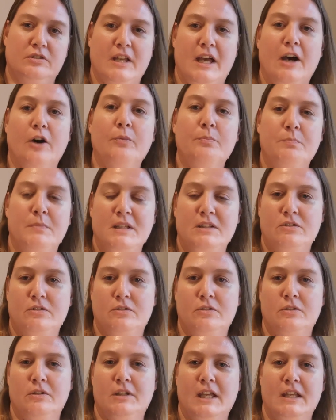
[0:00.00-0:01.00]
helped me
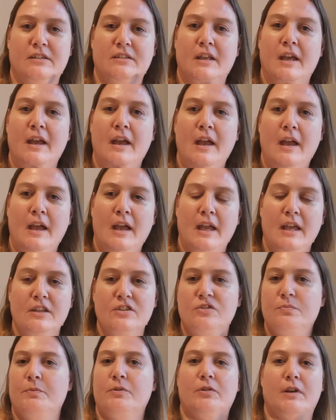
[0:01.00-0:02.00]
to get
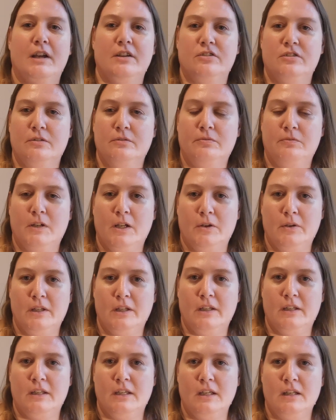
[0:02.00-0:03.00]
inspiration
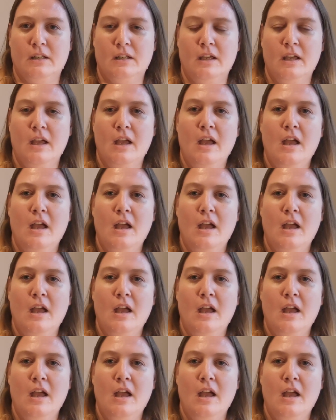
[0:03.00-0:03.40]
flowing again.